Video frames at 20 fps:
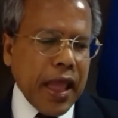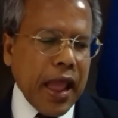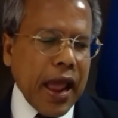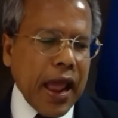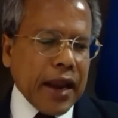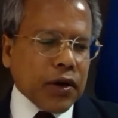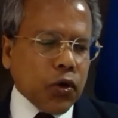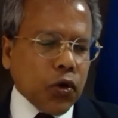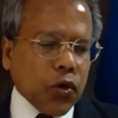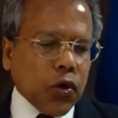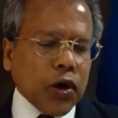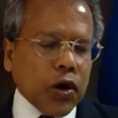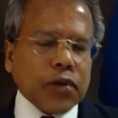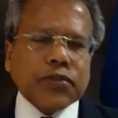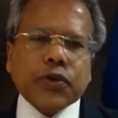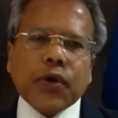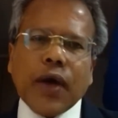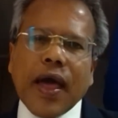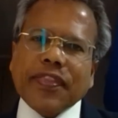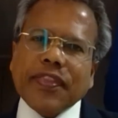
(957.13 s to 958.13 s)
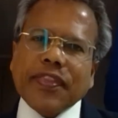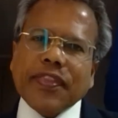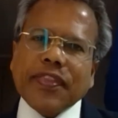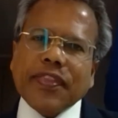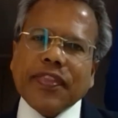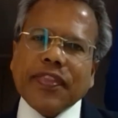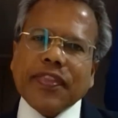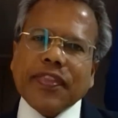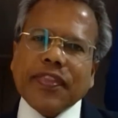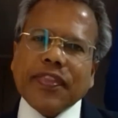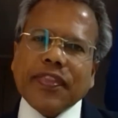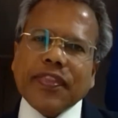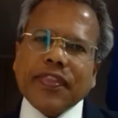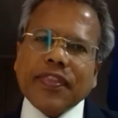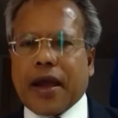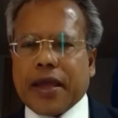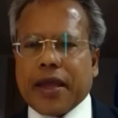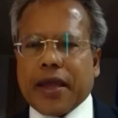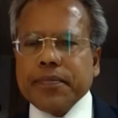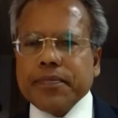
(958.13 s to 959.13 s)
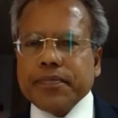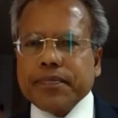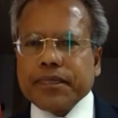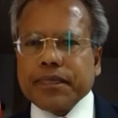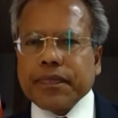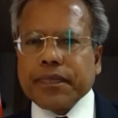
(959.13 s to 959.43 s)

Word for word: And also at the same time,